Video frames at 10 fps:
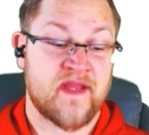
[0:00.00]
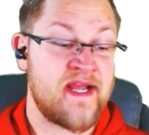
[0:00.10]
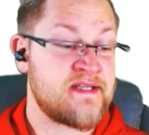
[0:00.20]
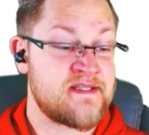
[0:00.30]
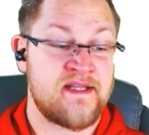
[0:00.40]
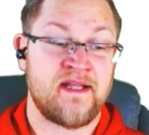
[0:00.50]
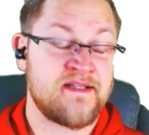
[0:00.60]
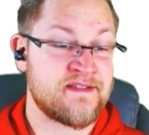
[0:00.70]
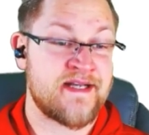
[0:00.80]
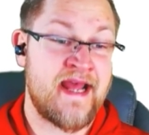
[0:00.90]
It
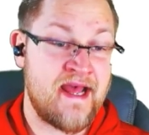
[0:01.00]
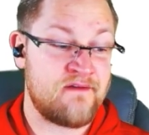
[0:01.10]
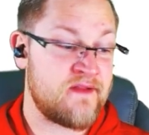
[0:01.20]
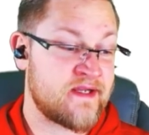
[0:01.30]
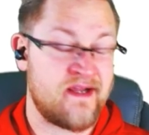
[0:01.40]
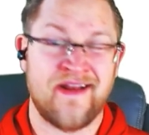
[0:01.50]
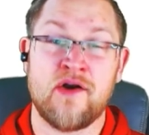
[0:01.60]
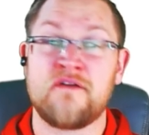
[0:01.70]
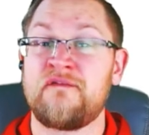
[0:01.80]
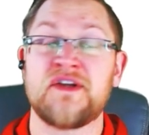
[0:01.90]
doesn't have like an
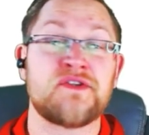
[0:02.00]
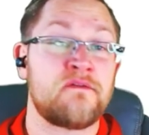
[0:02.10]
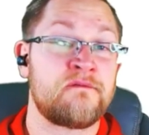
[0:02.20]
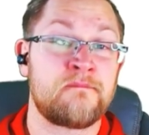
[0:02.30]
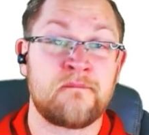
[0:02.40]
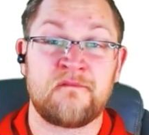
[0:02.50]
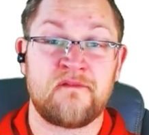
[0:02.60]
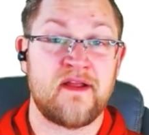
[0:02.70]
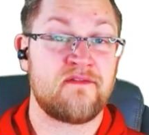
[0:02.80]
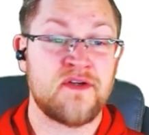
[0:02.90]
artificial
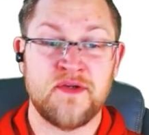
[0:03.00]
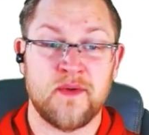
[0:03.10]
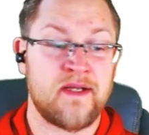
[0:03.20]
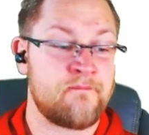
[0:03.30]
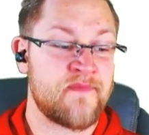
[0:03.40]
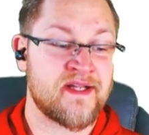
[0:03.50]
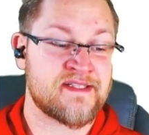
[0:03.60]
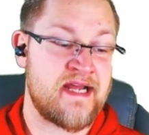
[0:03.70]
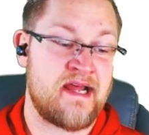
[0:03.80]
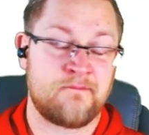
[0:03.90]
flavor to it.
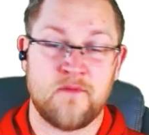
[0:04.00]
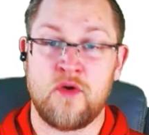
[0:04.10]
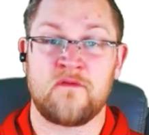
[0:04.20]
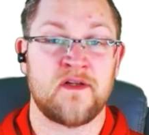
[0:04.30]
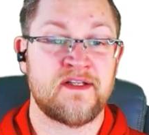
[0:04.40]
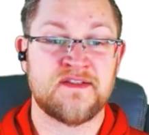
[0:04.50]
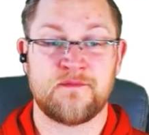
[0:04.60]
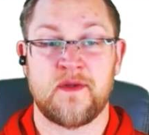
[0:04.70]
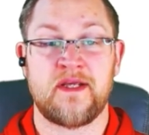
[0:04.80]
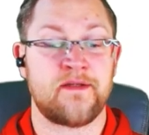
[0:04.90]
It's not overly
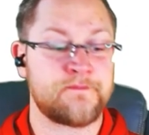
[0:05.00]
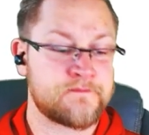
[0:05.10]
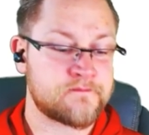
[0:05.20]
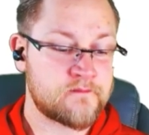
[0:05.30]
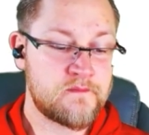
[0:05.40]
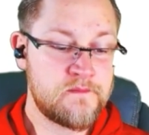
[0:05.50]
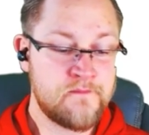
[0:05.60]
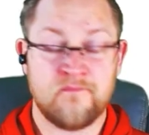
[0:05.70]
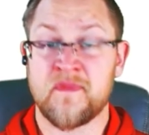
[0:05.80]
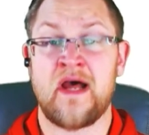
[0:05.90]
sweet,
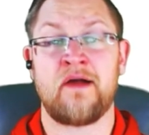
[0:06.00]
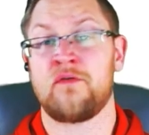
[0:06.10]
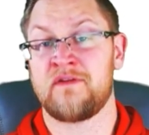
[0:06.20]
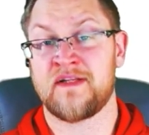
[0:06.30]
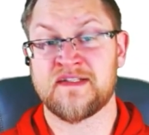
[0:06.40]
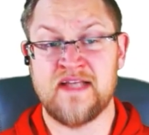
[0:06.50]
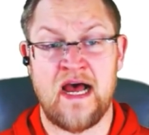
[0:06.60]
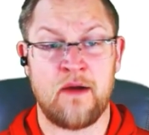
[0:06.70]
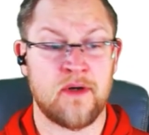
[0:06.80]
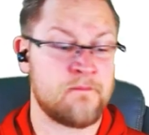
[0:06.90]
not overly
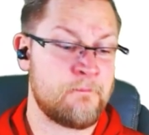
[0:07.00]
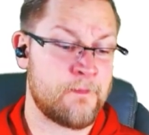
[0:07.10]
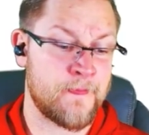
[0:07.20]
sour.